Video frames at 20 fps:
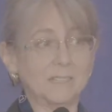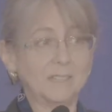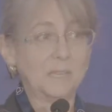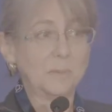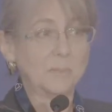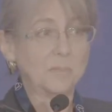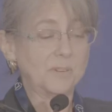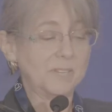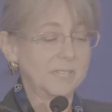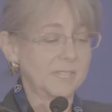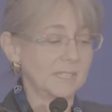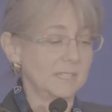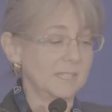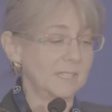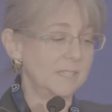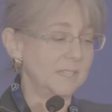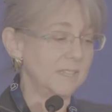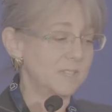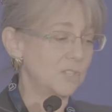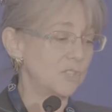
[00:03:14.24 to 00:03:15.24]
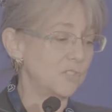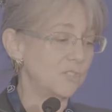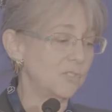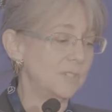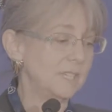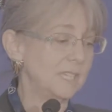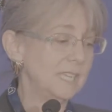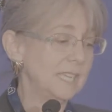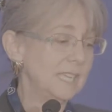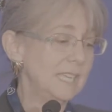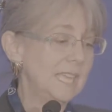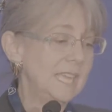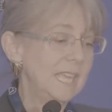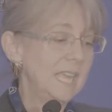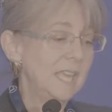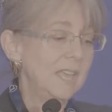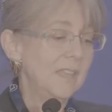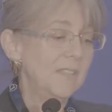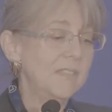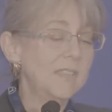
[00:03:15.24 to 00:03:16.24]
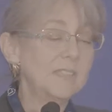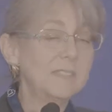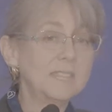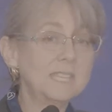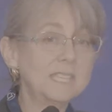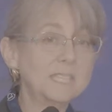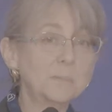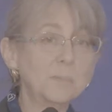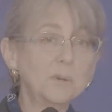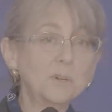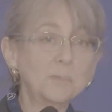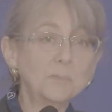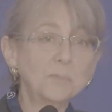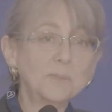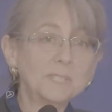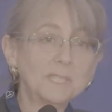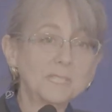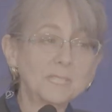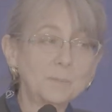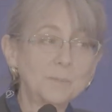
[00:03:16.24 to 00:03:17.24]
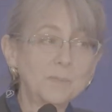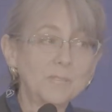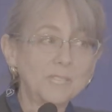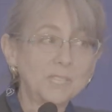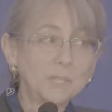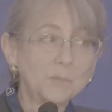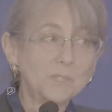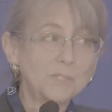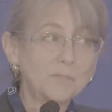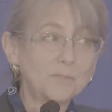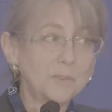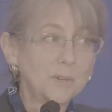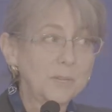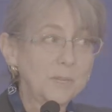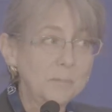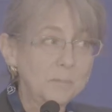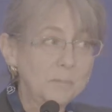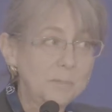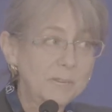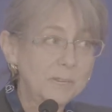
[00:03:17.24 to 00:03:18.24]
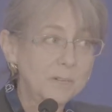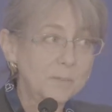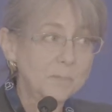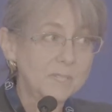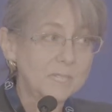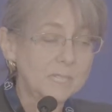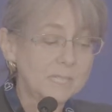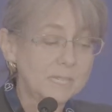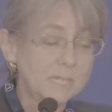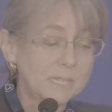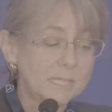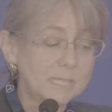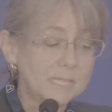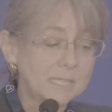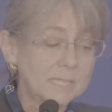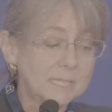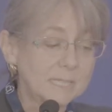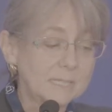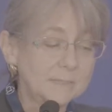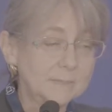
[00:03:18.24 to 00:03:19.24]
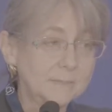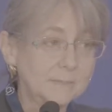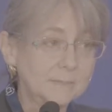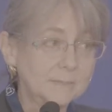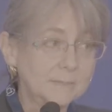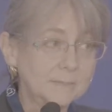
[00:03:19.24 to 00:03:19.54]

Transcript: to the appraisal industry, that this purpose is being used for impairment testing.